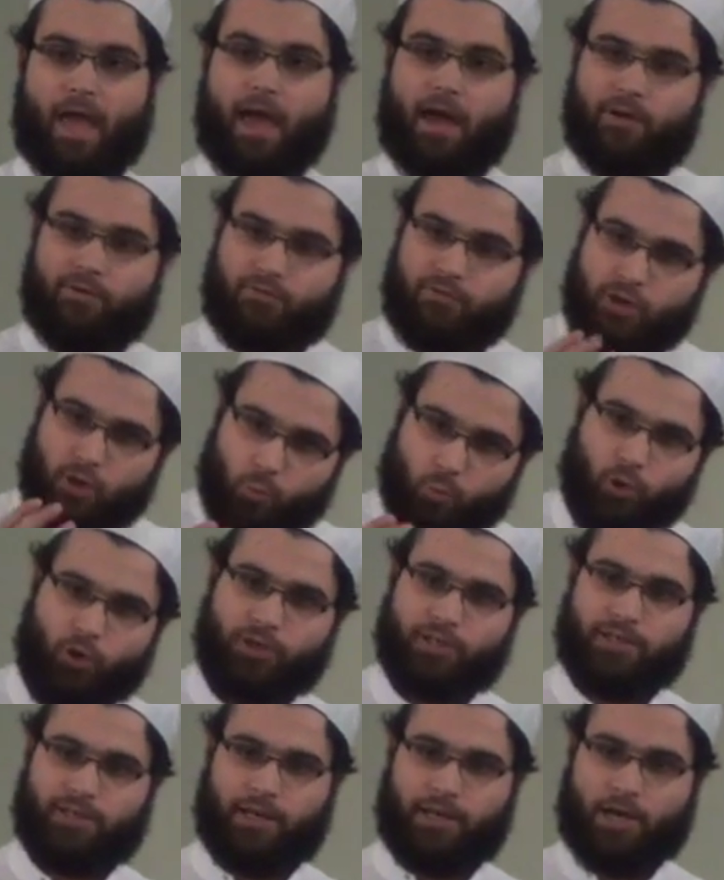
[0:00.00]
Every
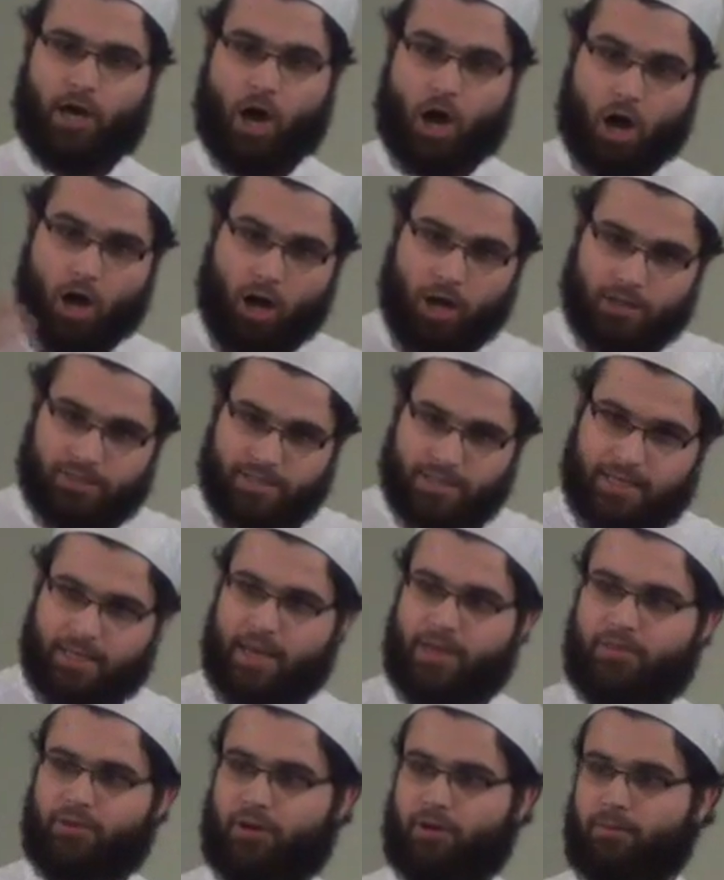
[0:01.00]
word in it, all
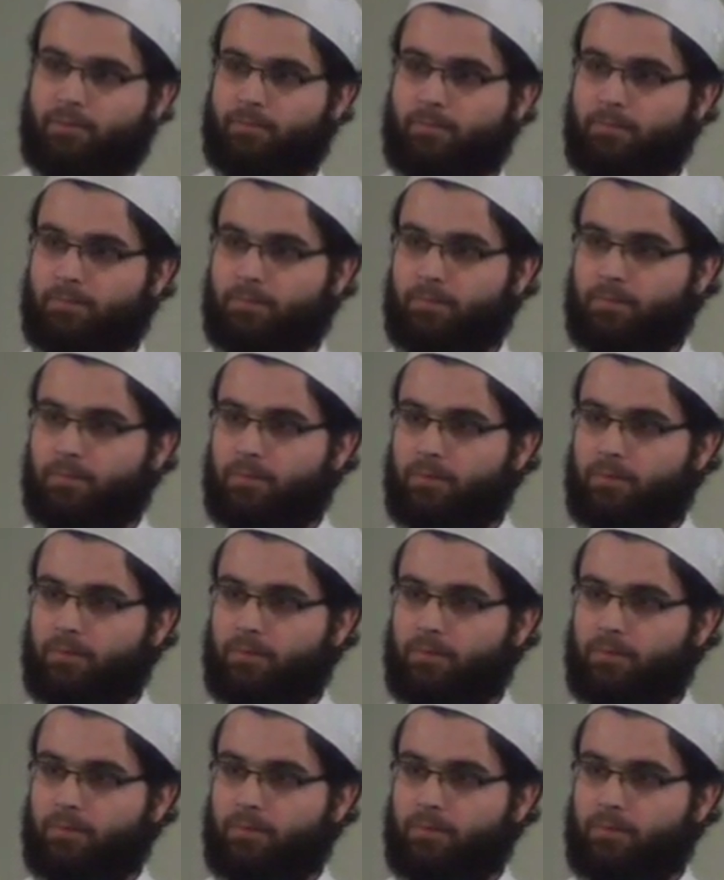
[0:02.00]
together.